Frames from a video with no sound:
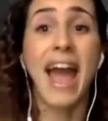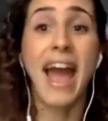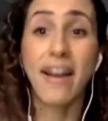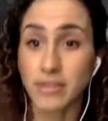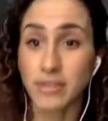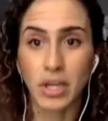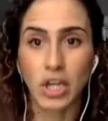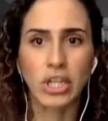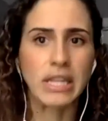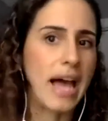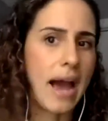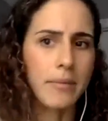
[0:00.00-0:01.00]
have to be on the
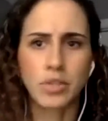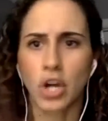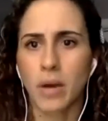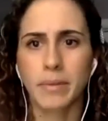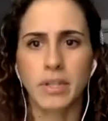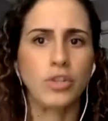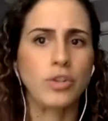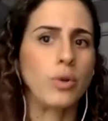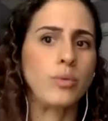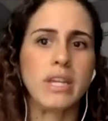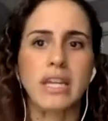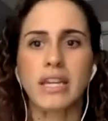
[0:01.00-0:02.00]
laptop, and you
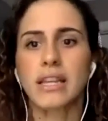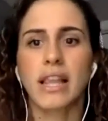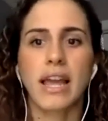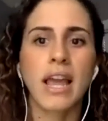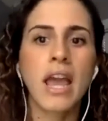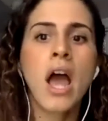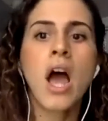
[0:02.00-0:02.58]
don't need like